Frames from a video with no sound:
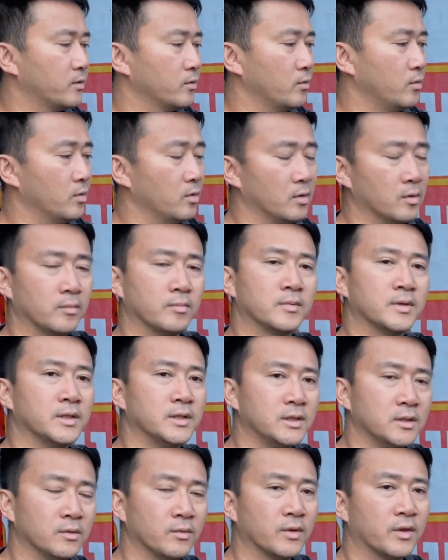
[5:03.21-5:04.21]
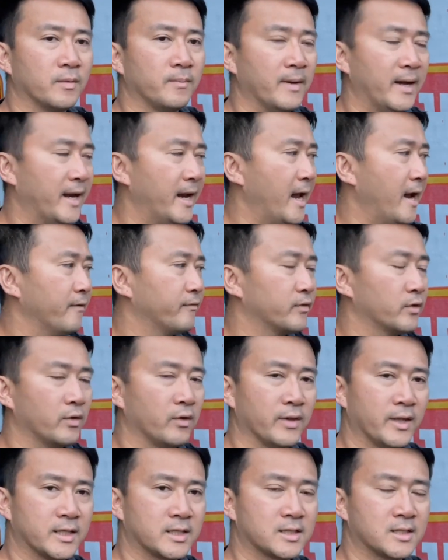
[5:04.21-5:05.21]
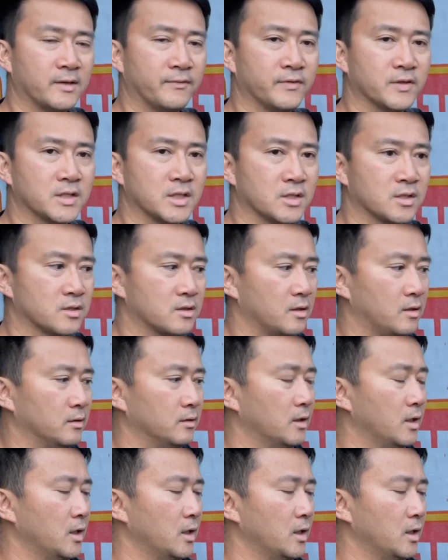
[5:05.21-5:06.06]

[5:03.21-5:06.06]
or to deal with the bat after all that stuff is installed.